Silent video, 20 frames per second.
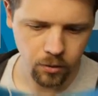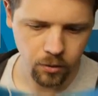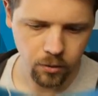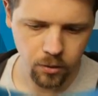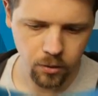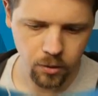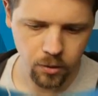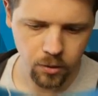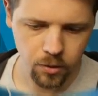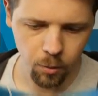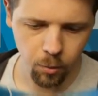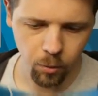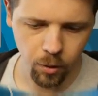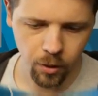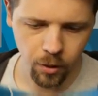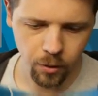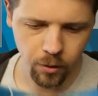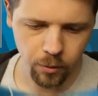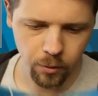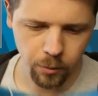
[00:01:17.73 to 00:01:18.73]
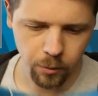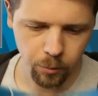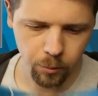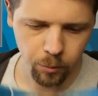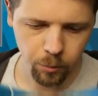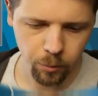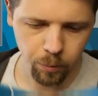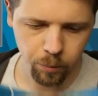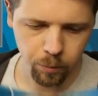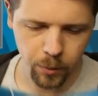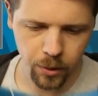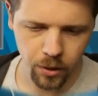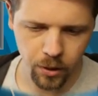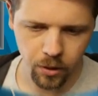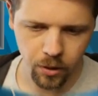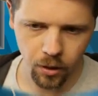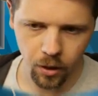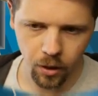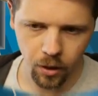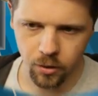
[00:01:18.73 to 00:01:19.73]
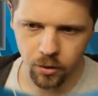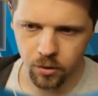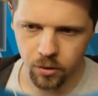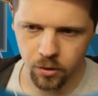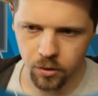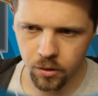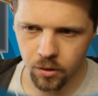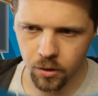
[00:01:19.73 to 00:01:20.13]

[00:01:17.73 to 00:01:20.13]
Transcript: somewhat because